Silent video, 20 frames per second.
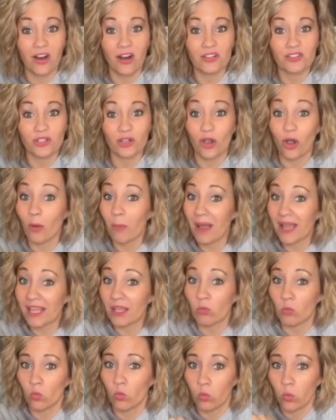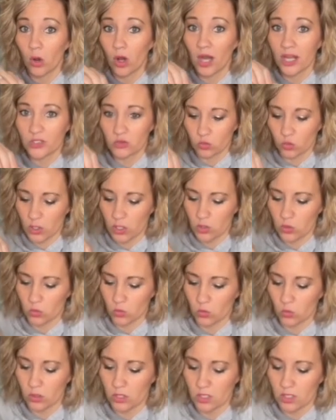So go back and watch. Whoa,
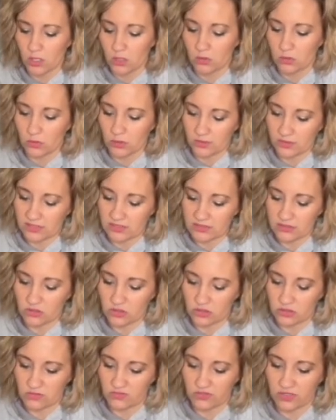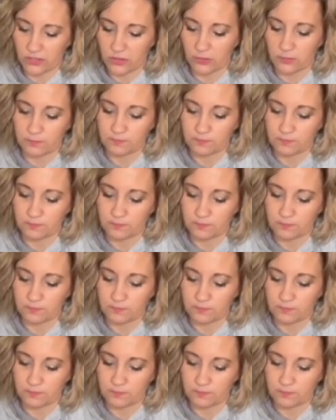this just fell.